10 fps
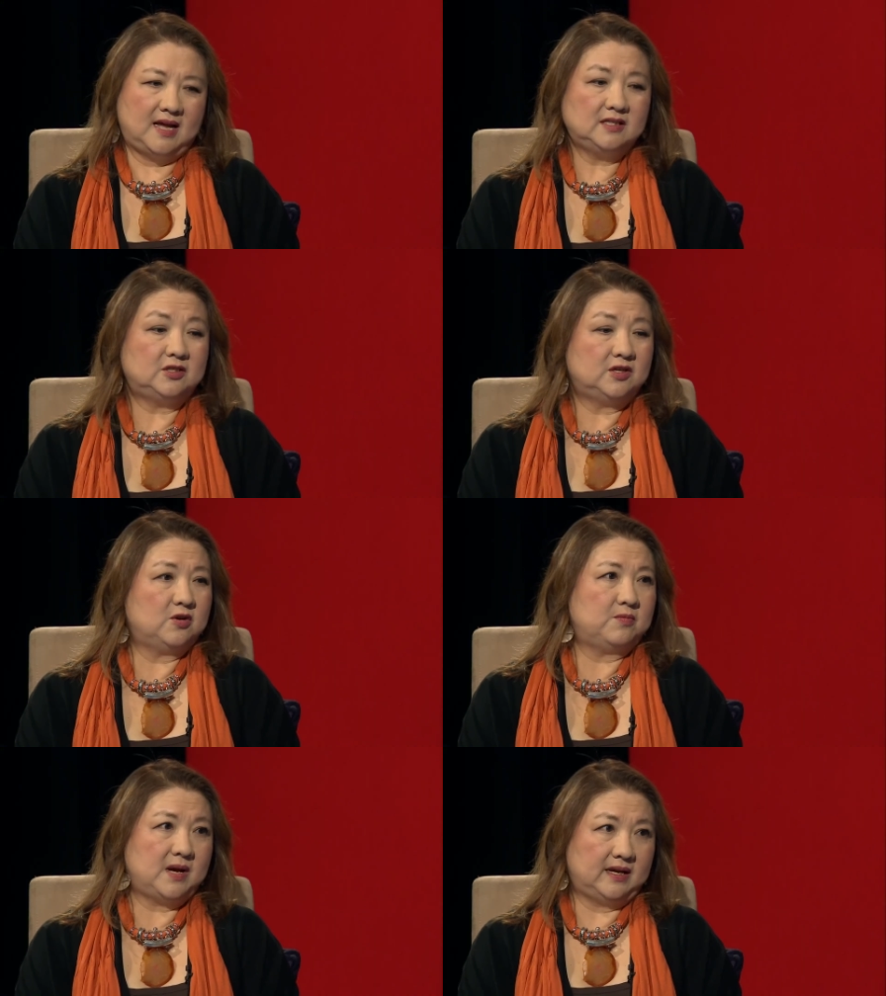as you
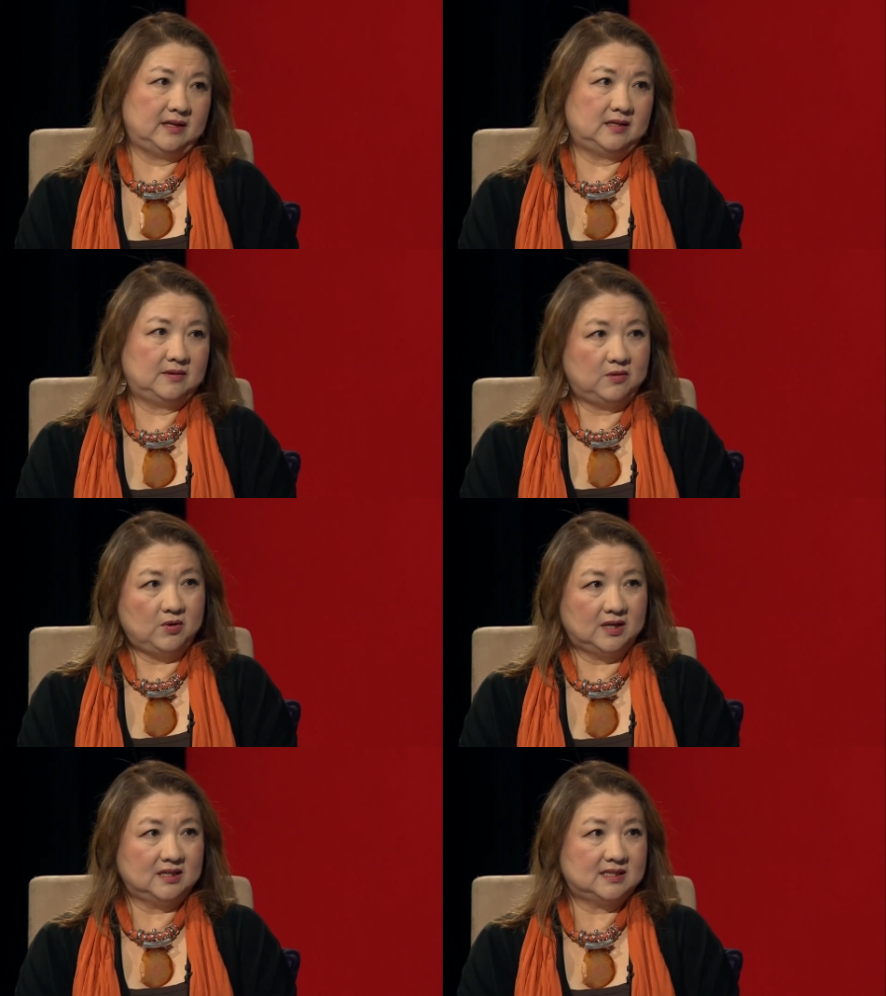know, my
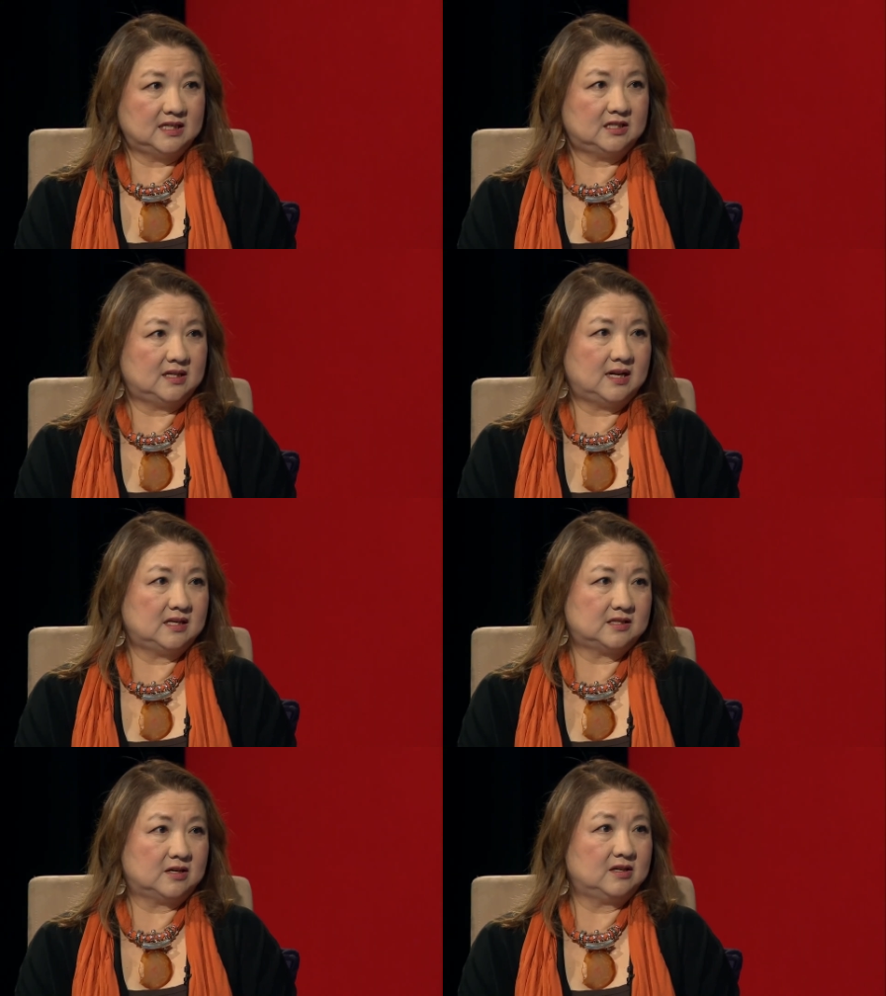organization that I
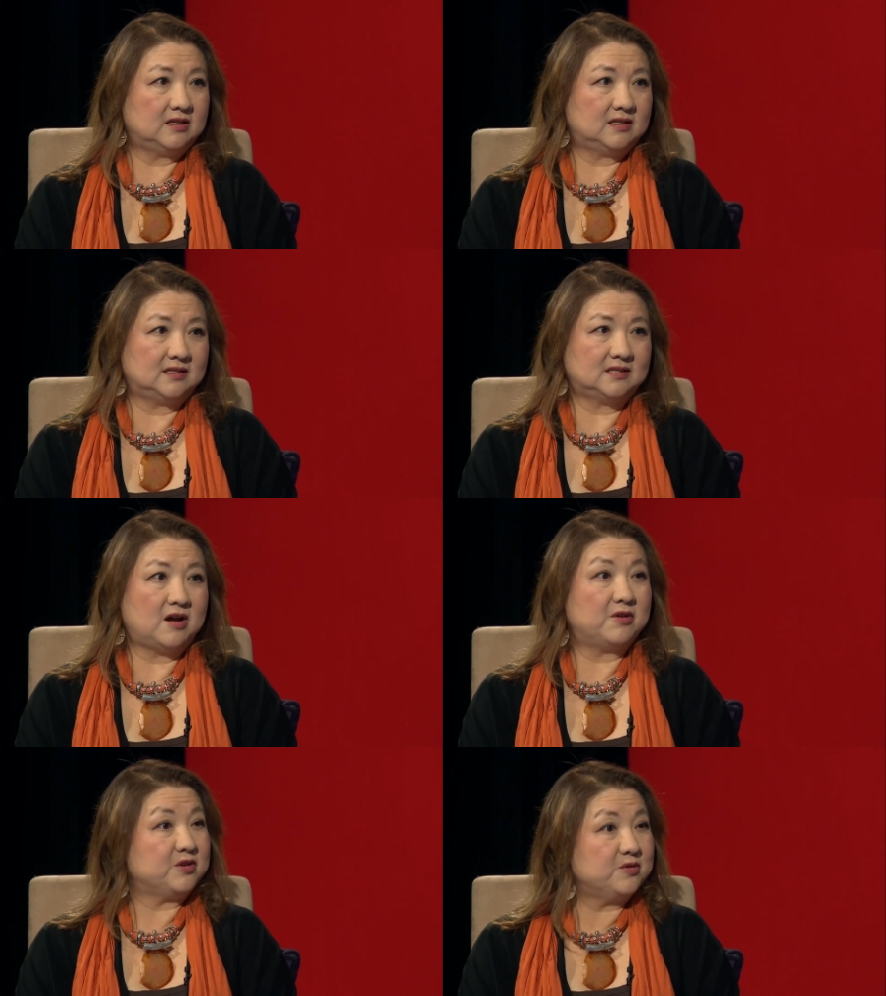started is
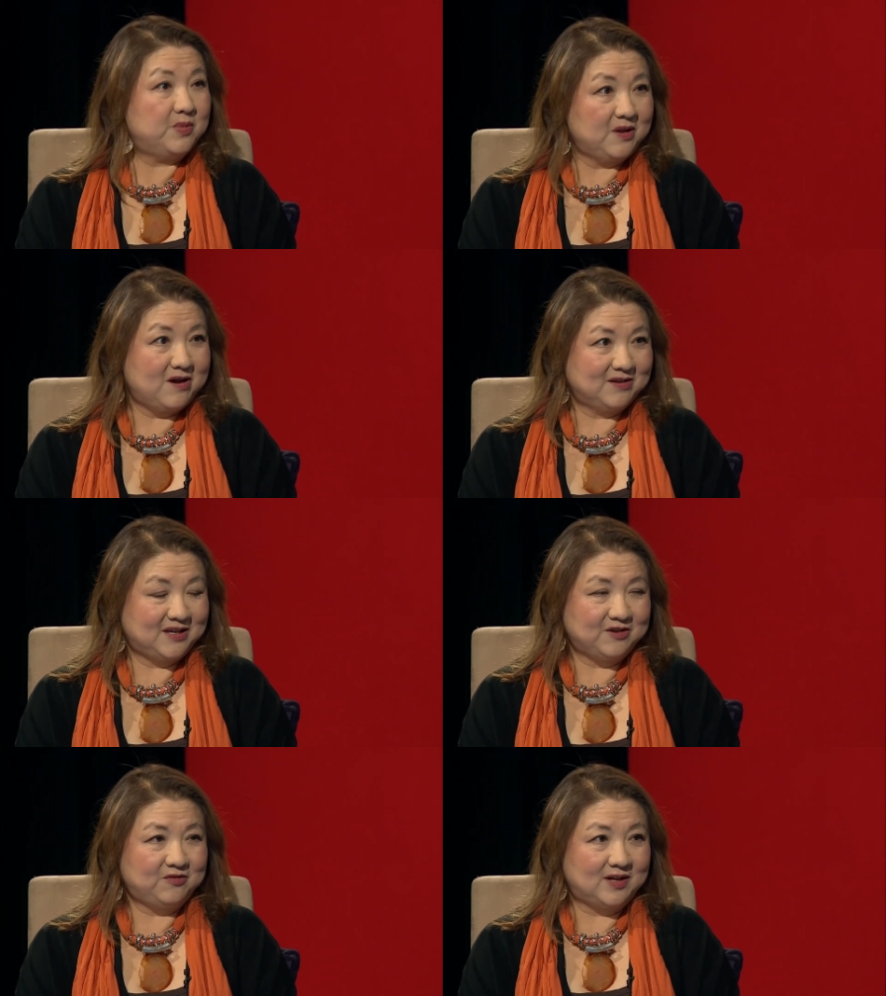called You Belong
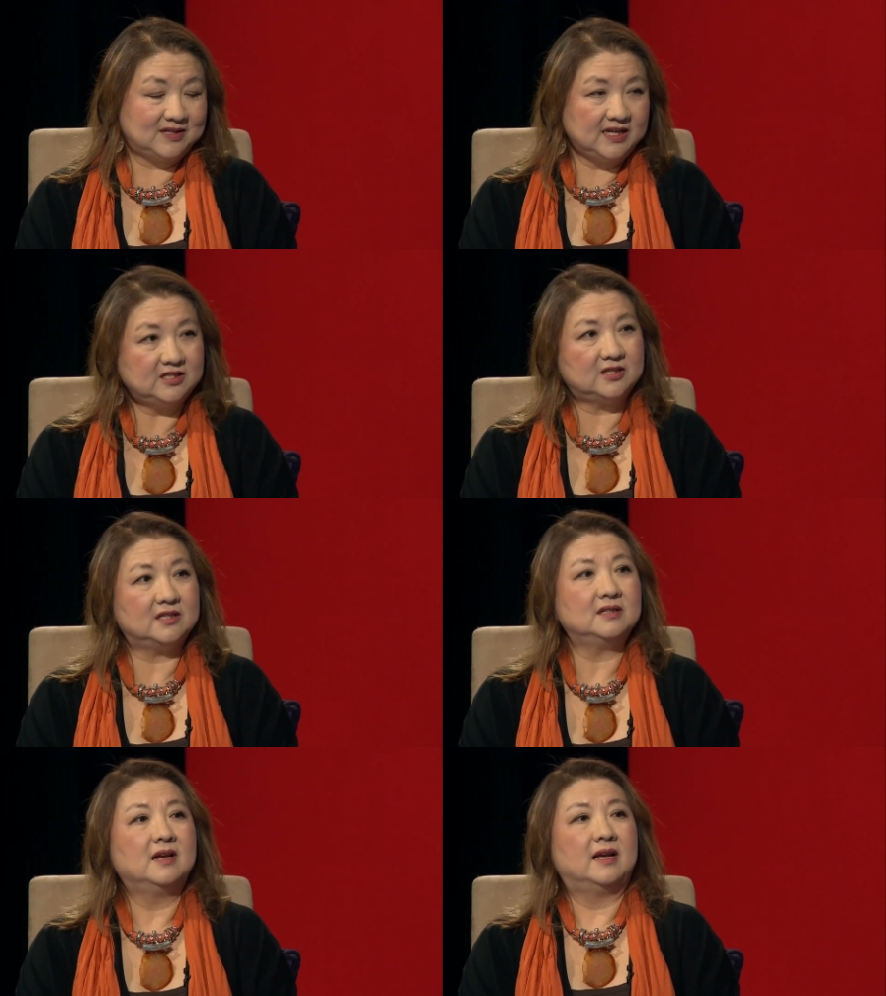Here
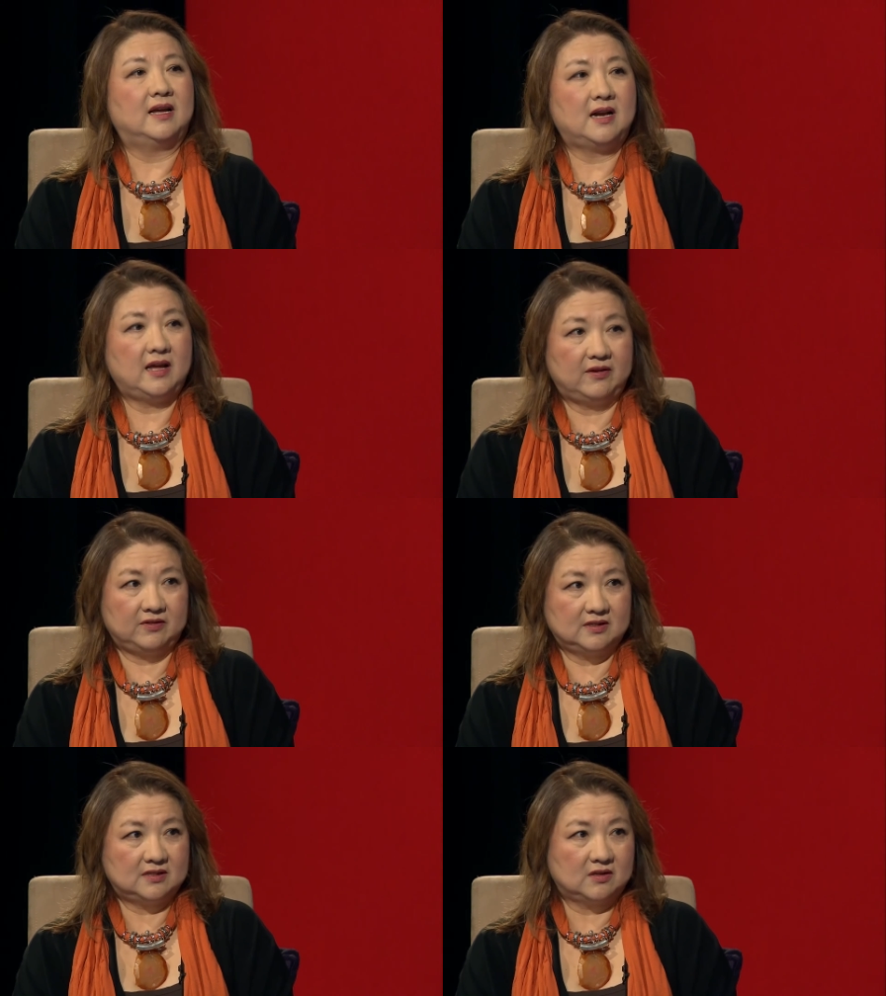Foundation, and I have a
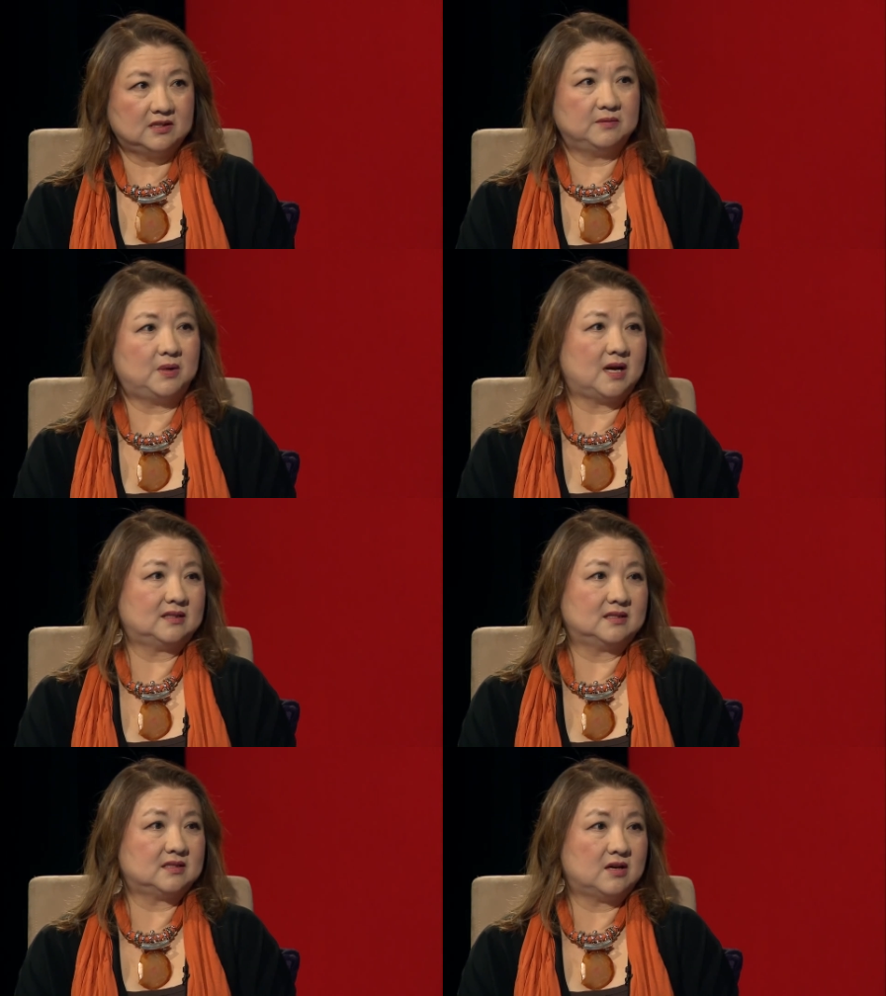consulting
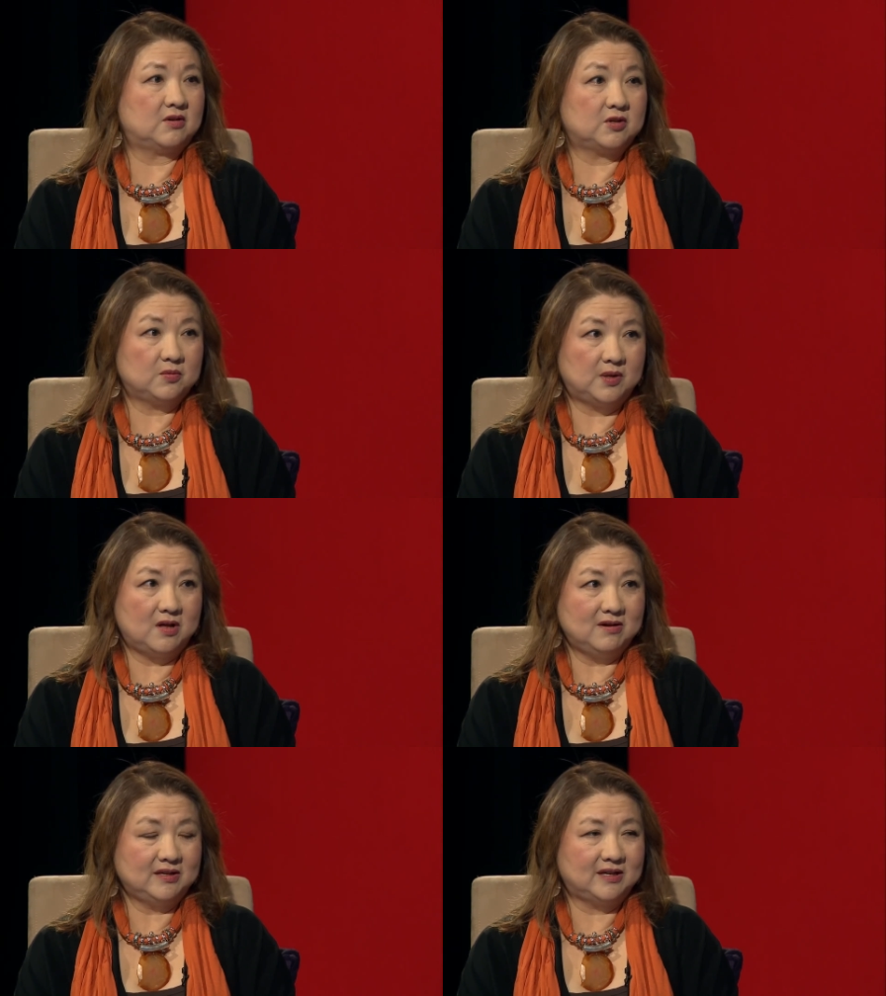practice called You
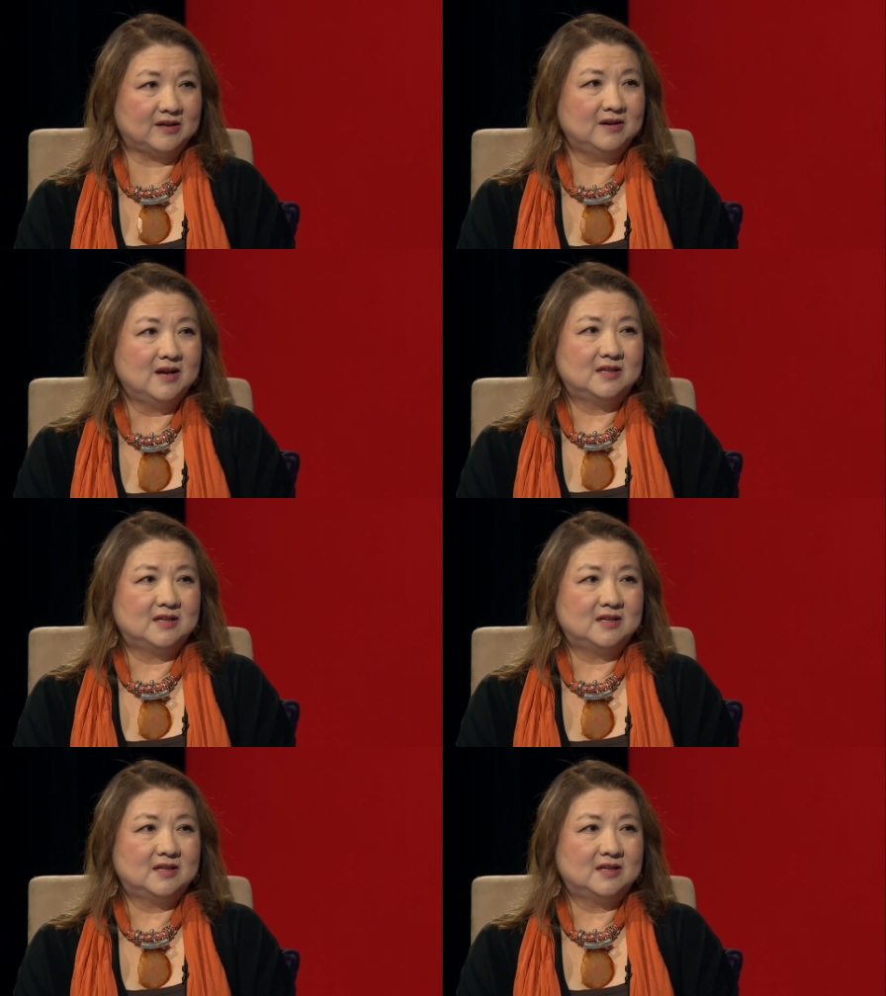Belong Here.